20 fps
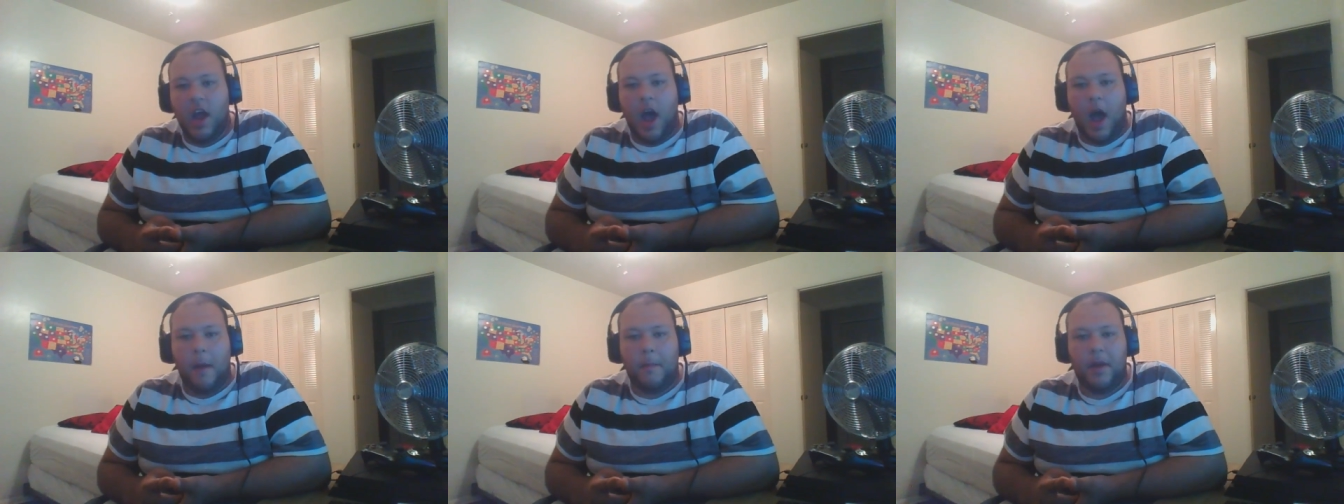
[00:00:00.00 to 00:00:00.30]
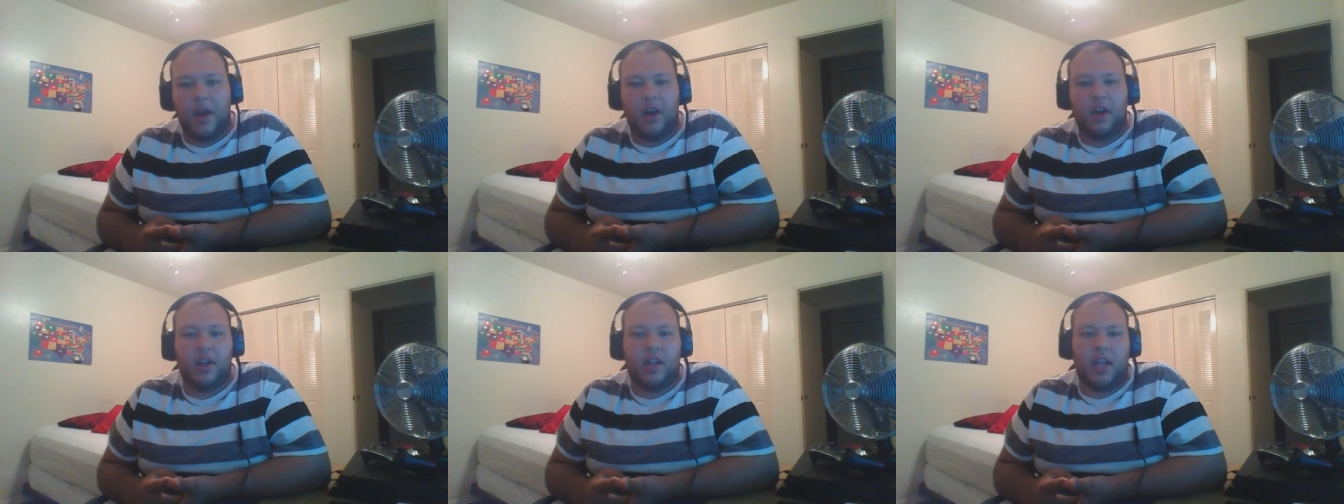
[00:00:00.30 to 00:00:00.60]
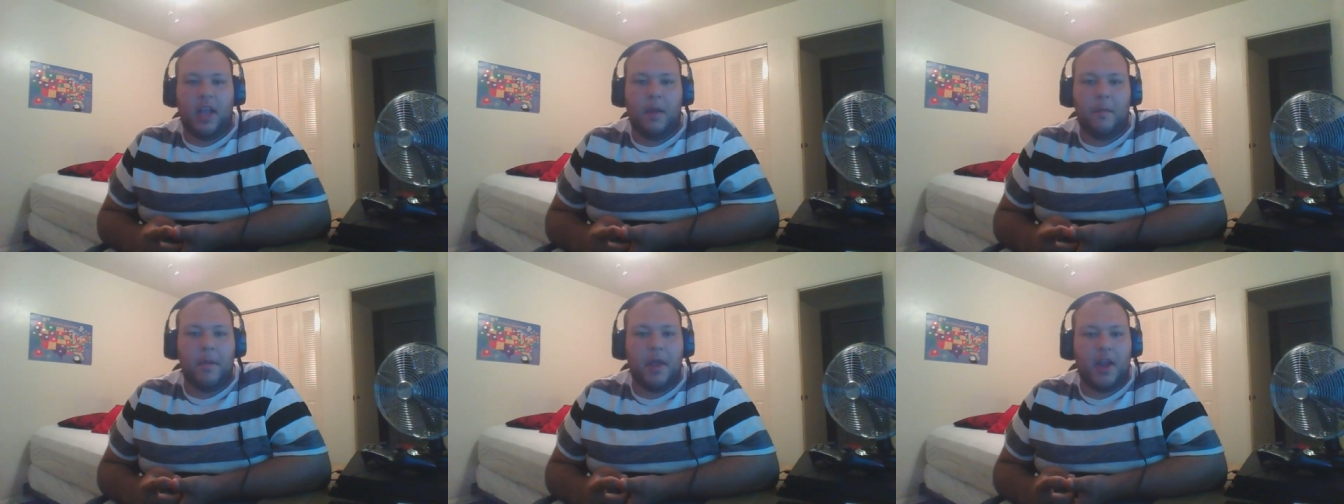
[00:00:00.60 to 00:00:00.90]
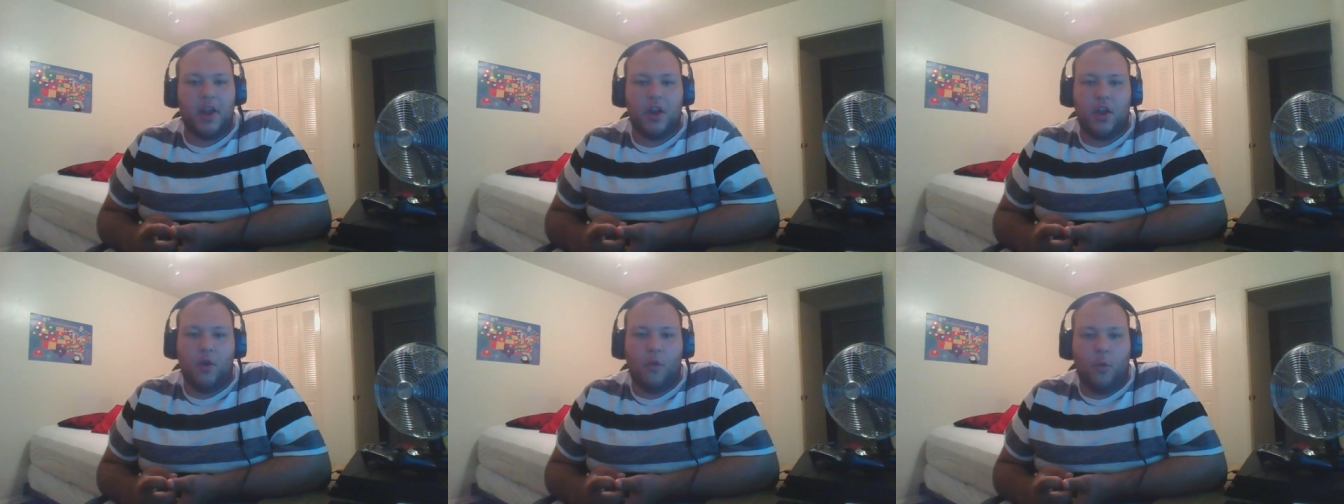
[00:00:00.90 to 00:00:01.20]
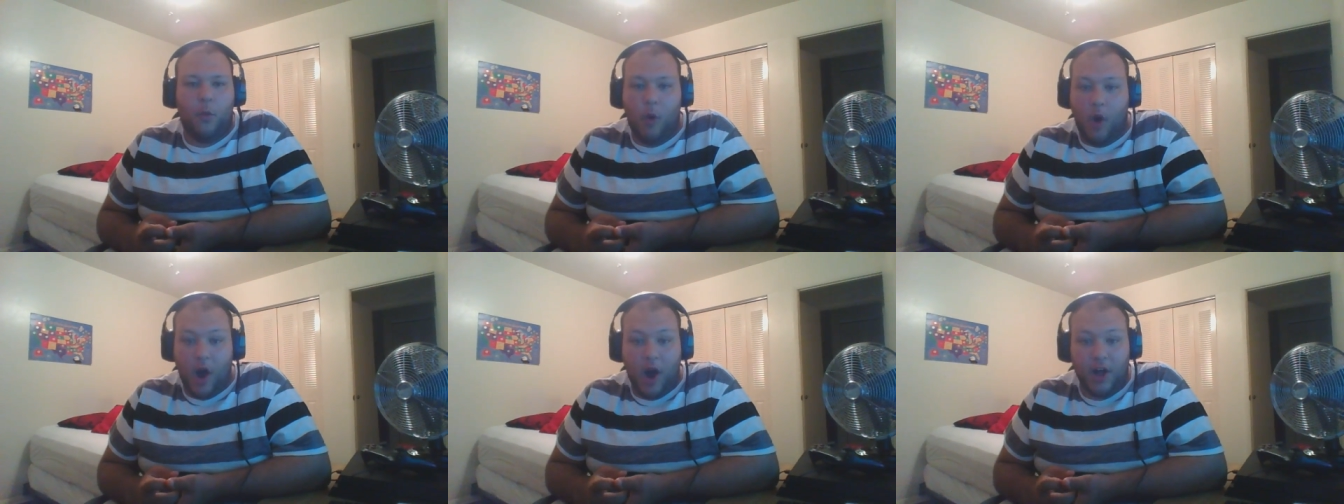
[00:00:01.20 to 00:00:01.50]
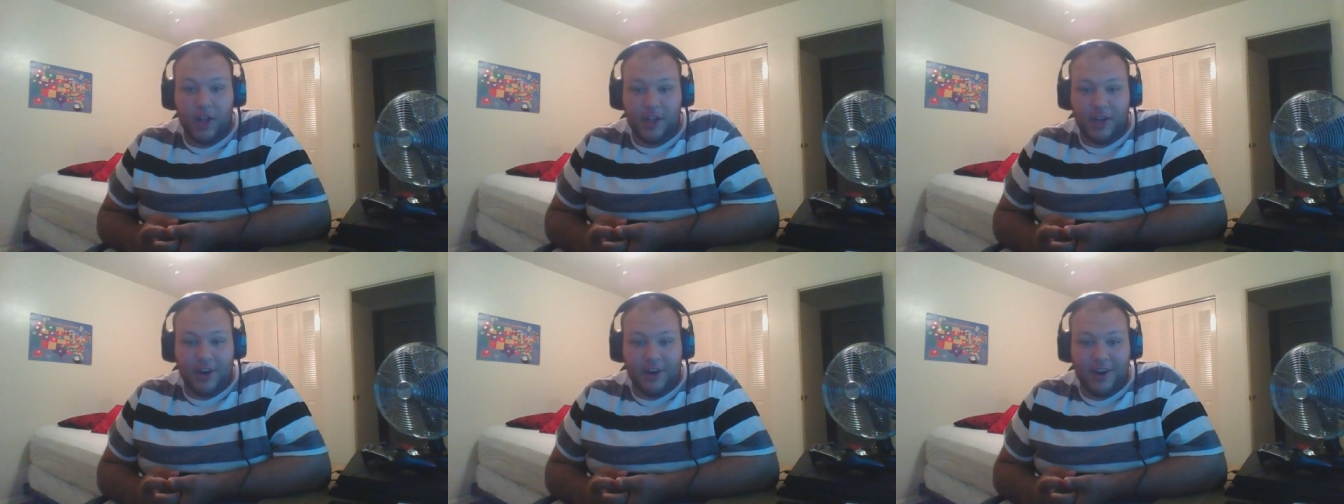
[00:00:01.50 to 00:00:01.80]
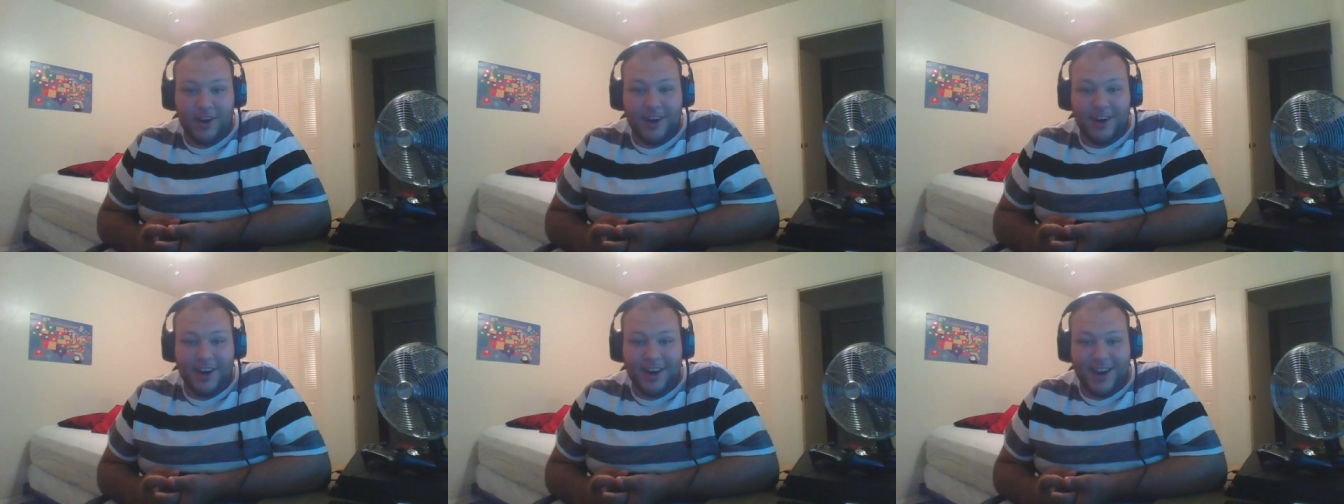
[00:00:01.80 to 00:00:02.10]
apparently Amanda
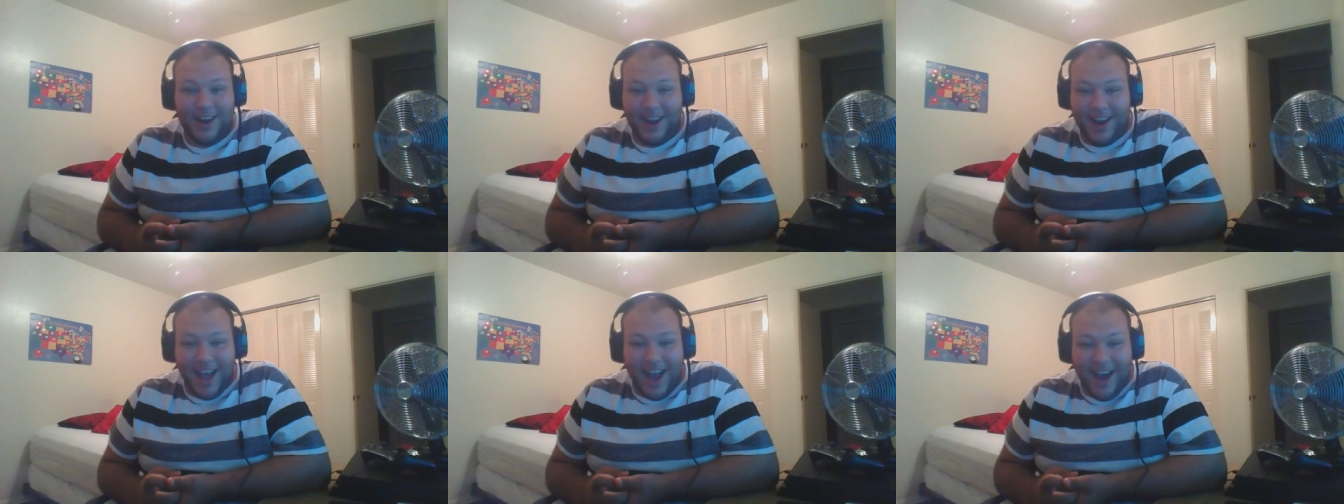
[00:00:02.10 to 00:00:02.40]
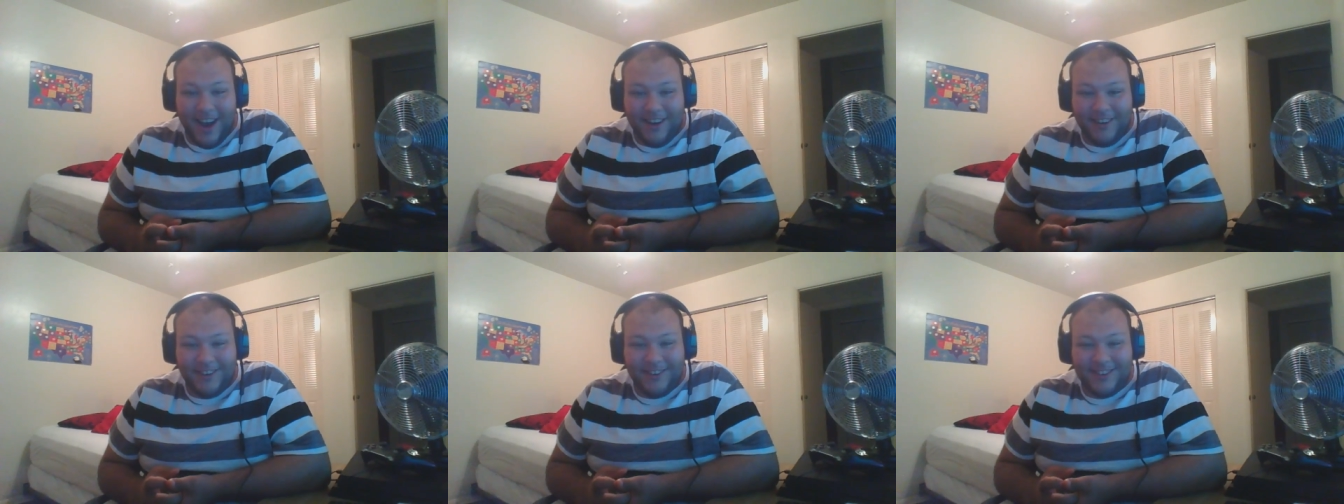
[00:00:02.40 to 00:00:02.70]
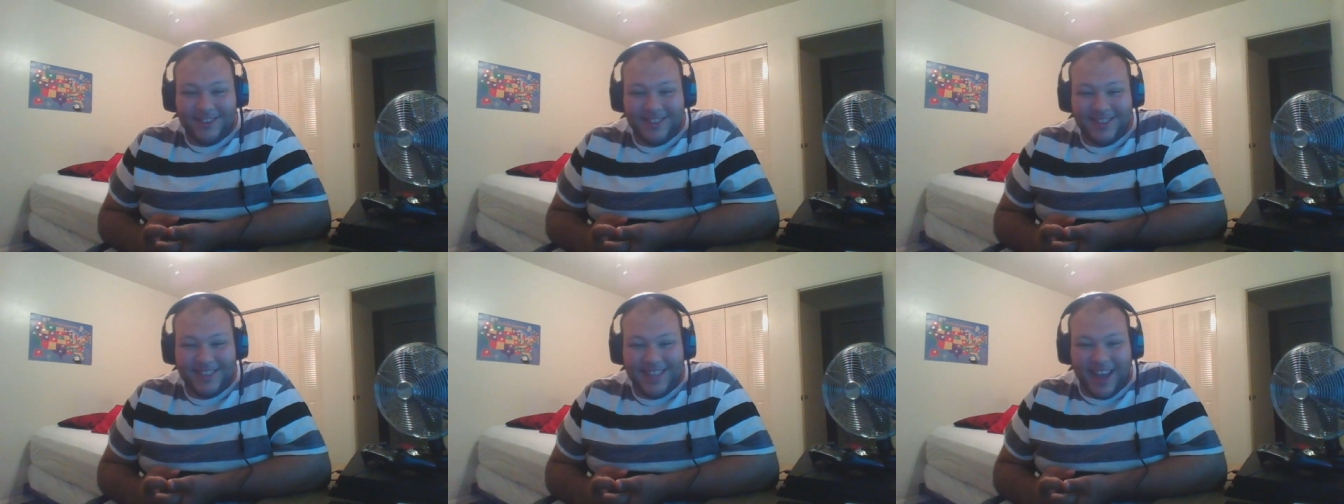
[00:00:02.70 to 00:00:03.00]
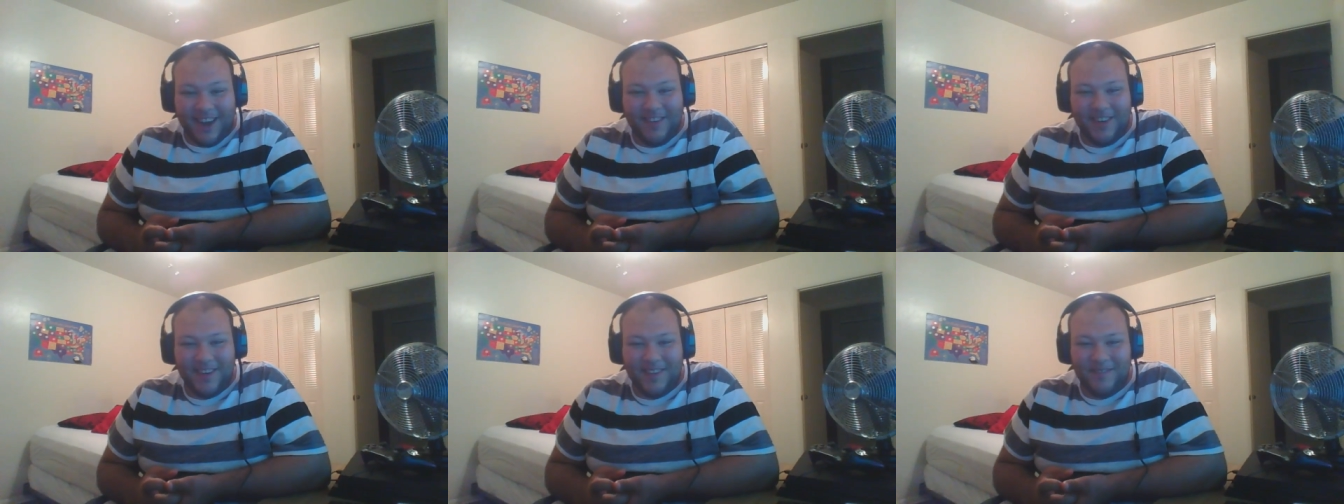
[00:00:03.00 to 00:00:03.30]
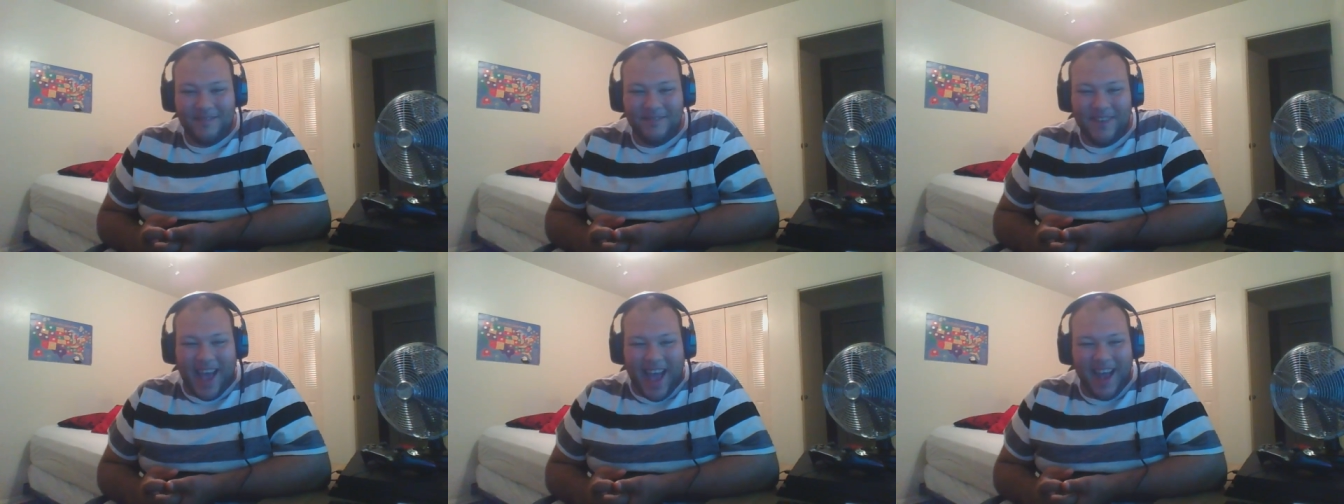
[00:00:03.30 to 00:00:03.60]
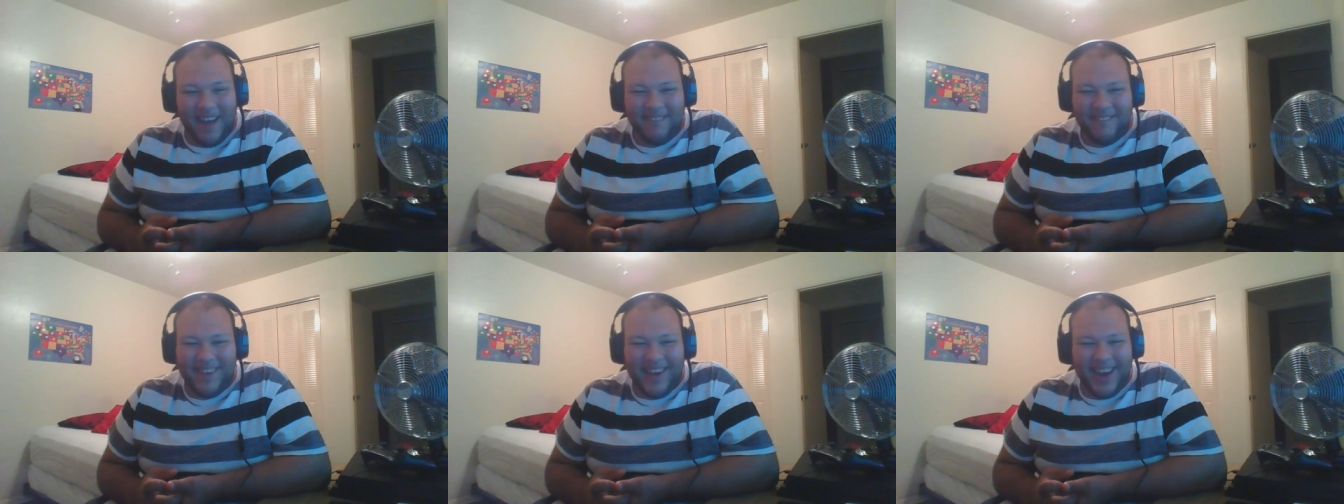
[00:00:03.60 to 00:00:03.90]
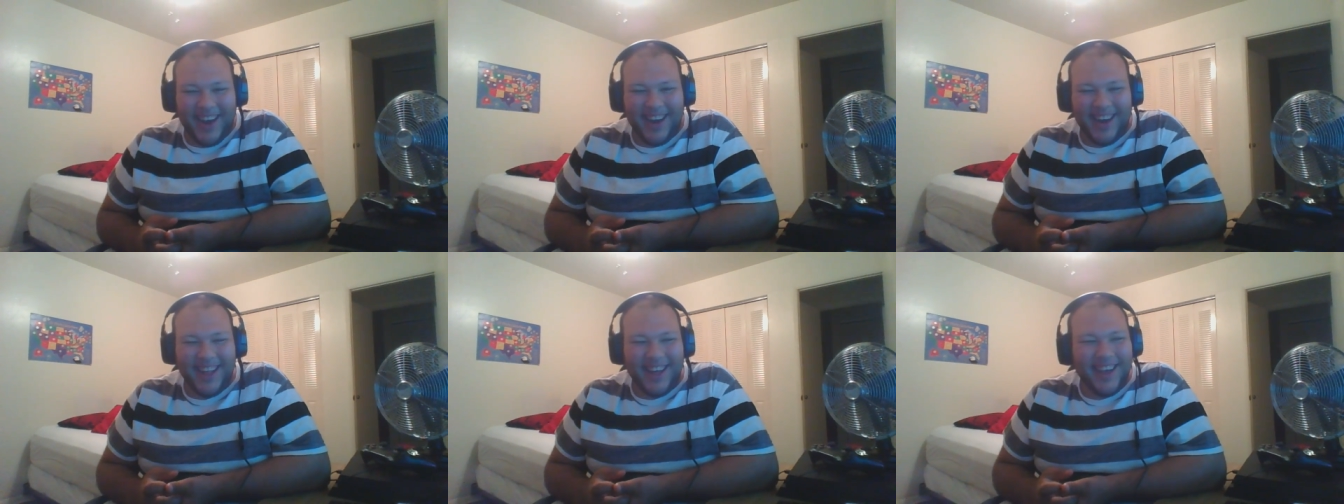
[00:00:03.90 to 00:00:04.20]
Waller knows that we're
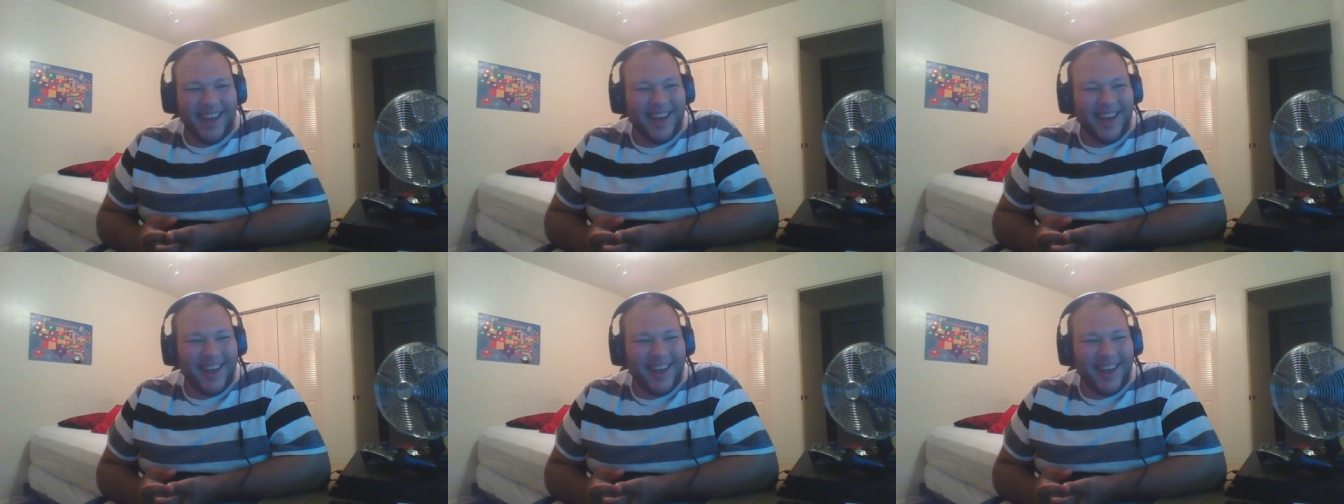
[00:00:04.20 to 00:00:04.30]
Batman.